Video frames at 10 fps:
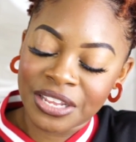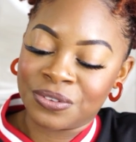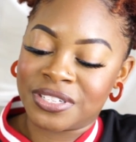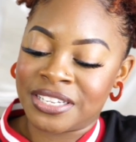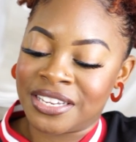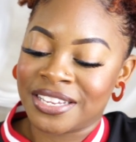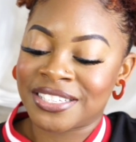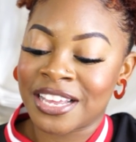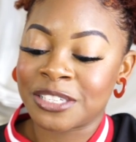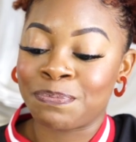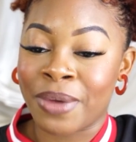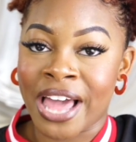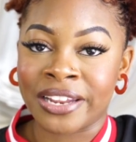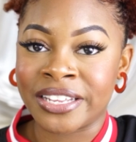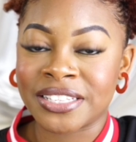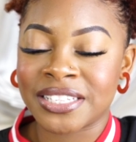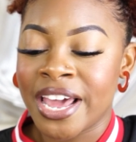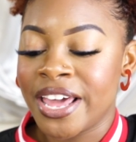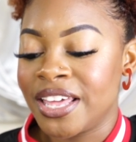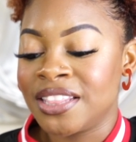you'll see it says balance.
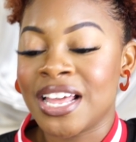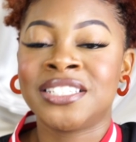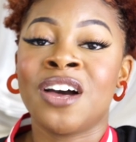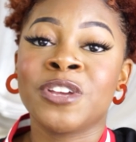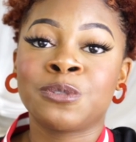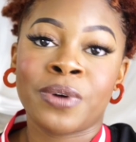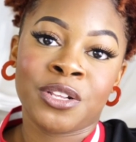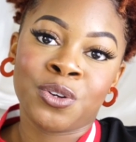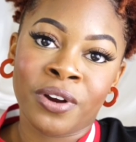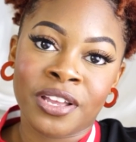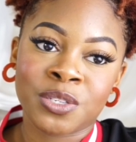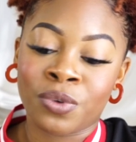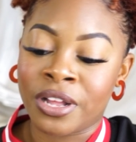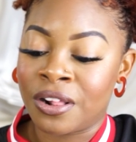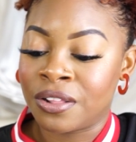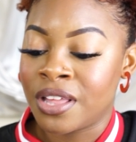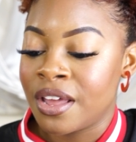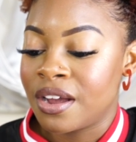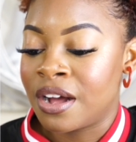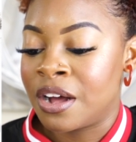That's self-explanatory as well.
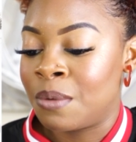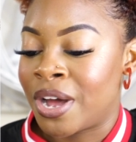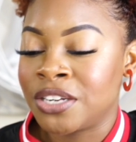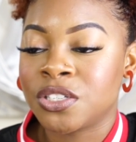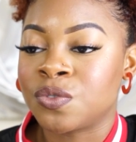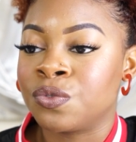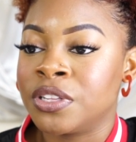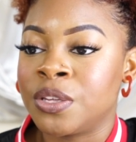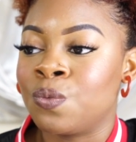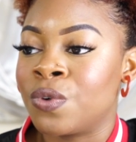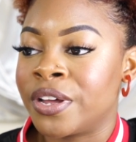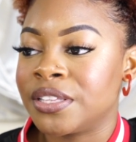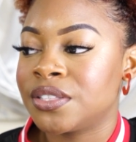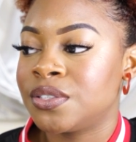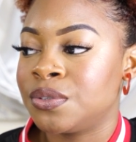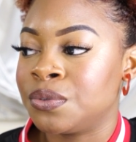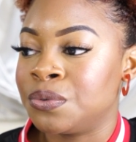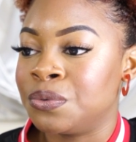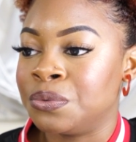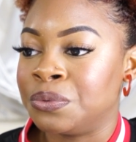I just really want to
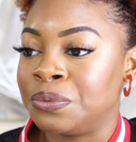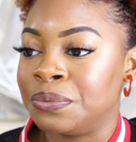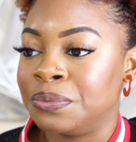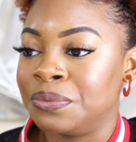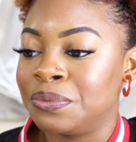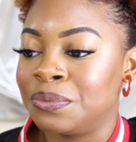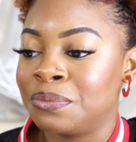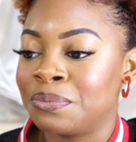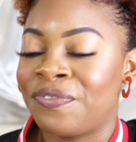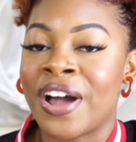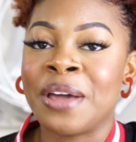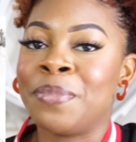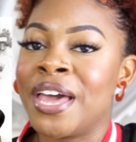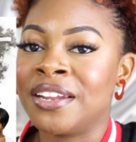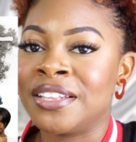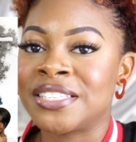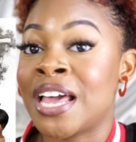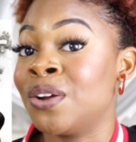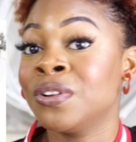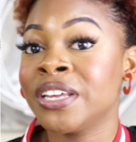find balance,
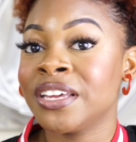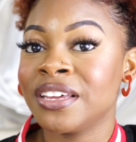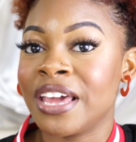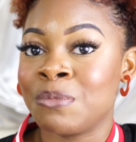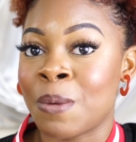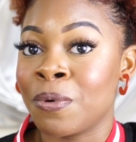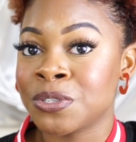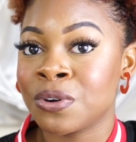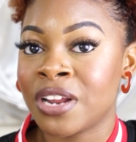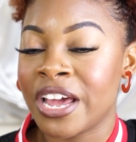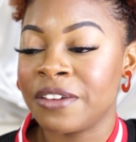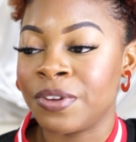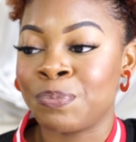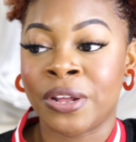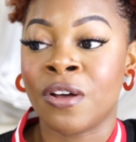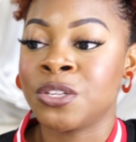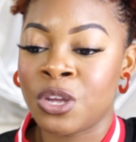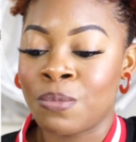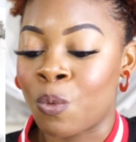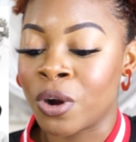not only in my personal life, but also
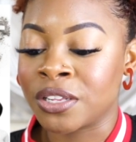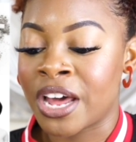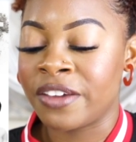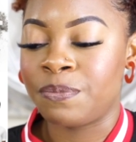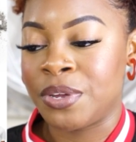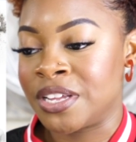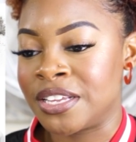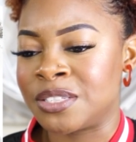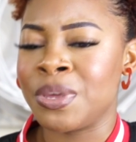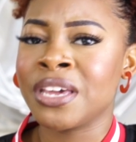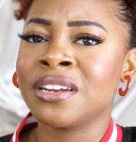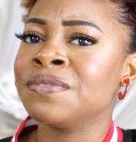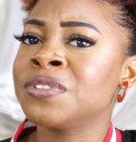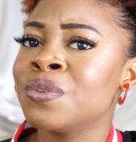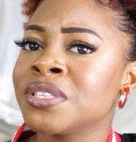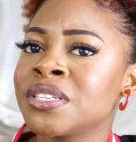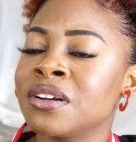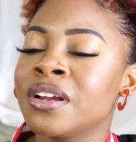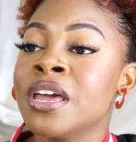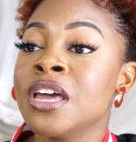in my work life, because being an
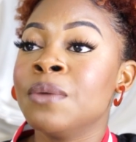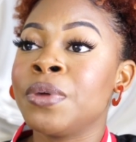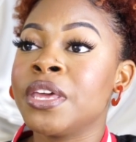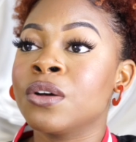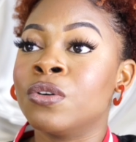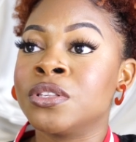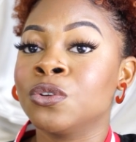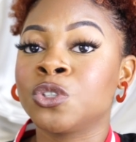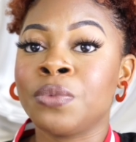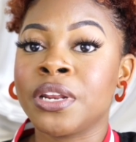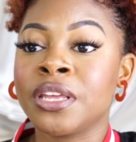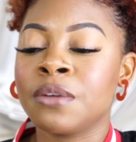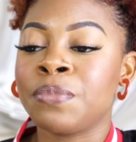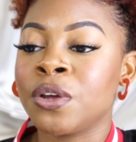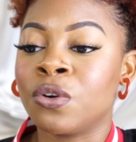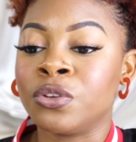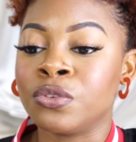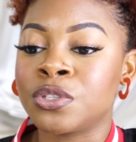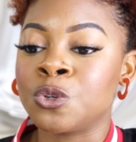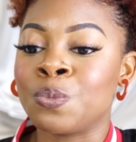influencer, being on social media, being on
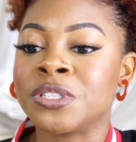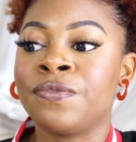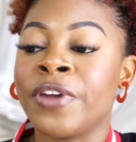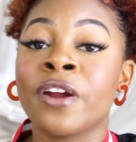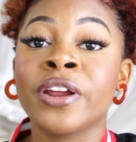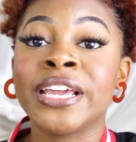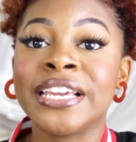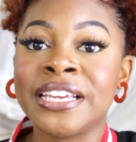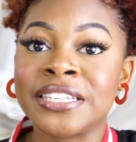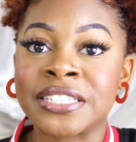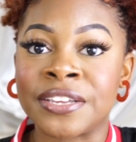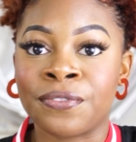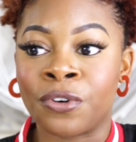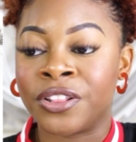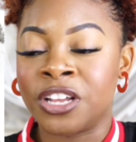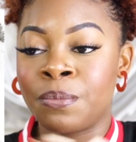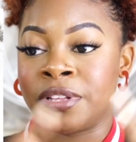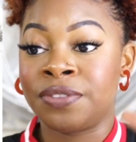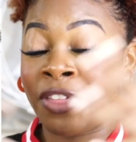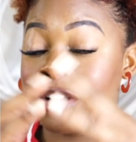YouTube, it's very easy for
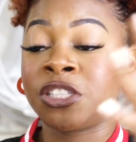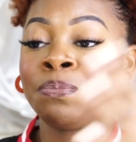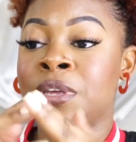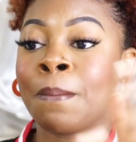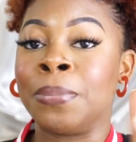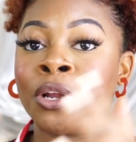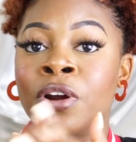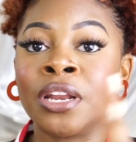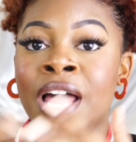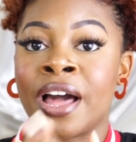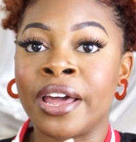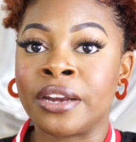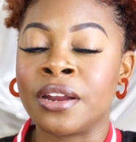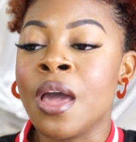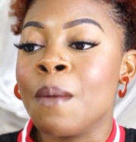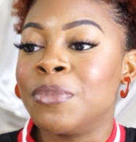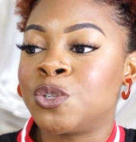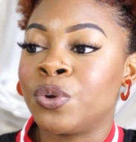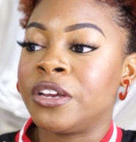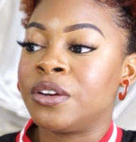there to be a blurred line
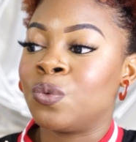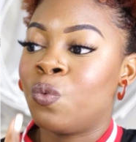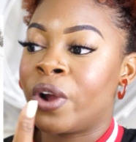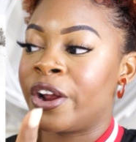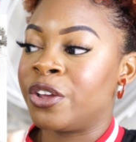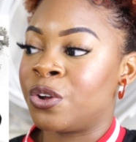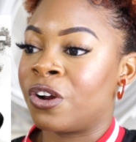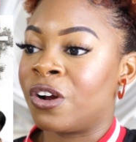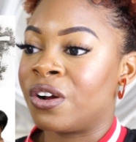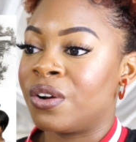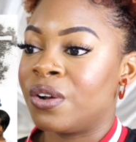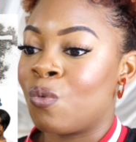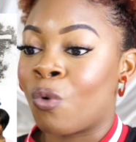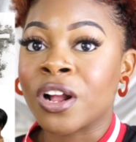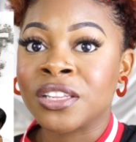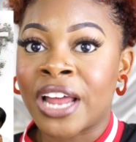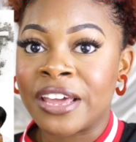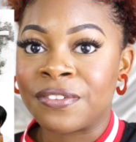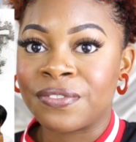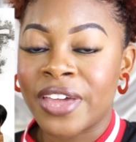between where your work
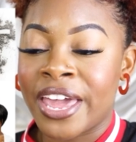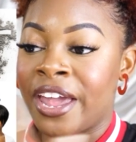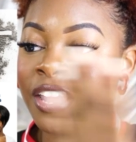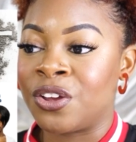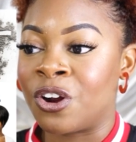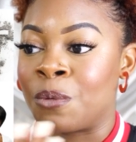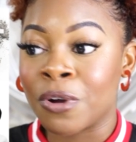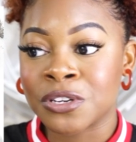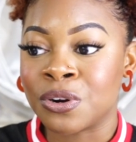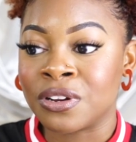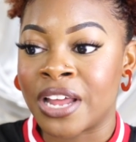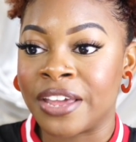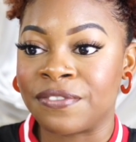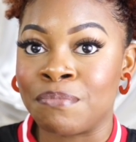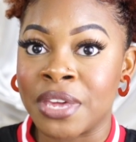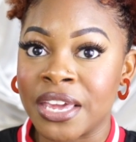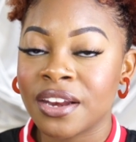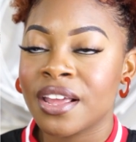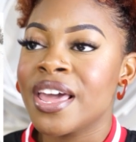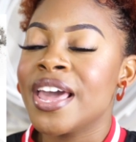life and your personal life meet.
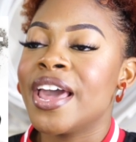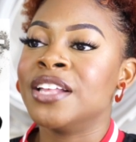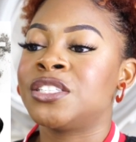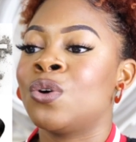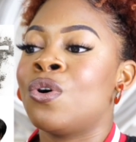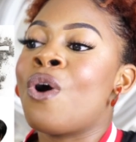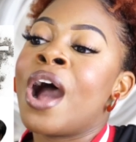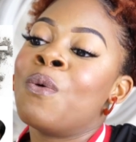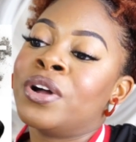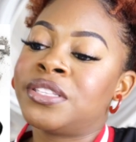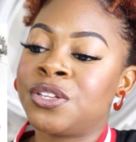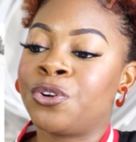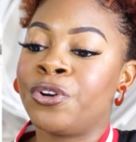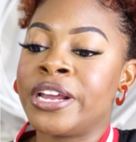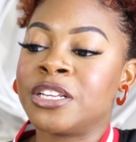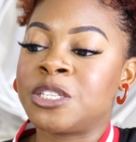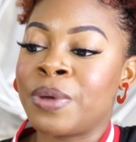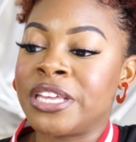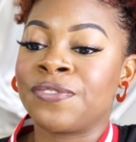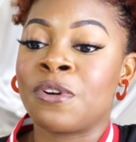And so I want to create a
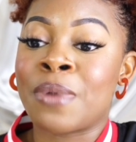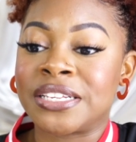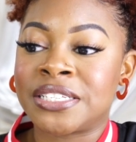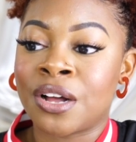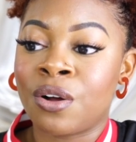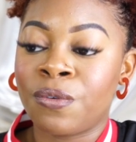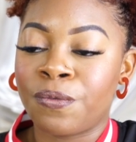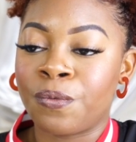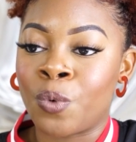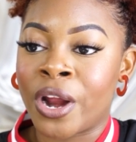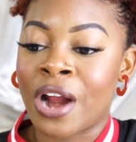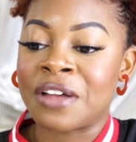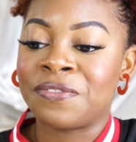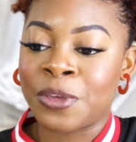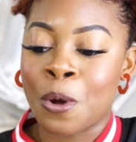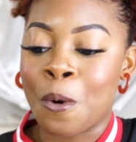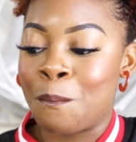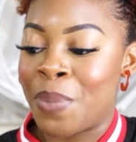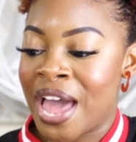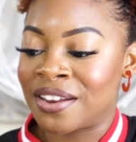space for myself where I feel
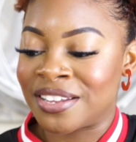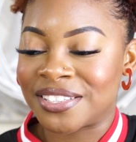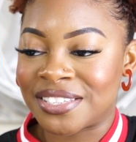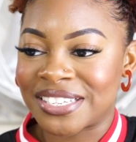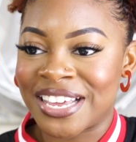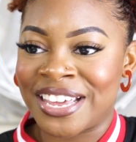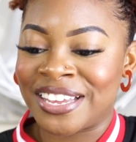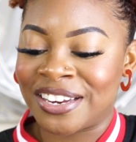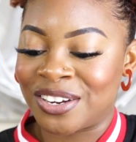balanced in